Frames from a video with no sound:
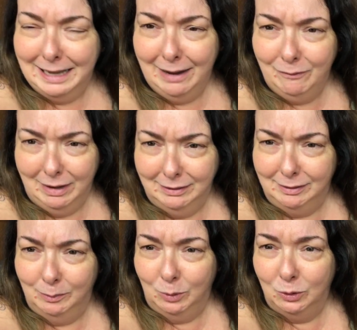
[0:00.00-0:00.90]
I found
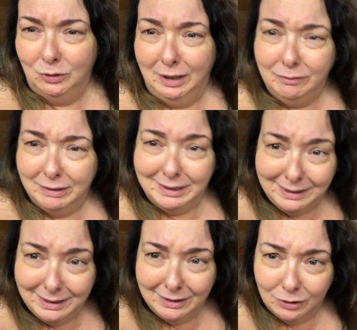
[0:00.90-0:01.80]
some more stuff that
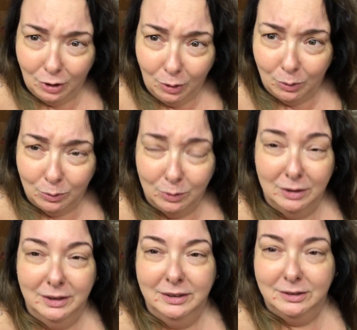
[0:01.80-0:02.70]
needed to go.
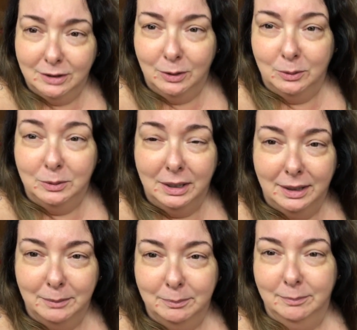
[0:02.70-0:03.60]
So
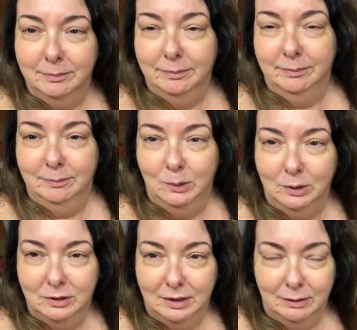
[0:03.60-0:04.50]
yeah,
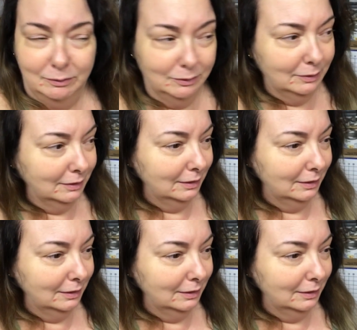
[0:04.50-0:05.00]
more stuff.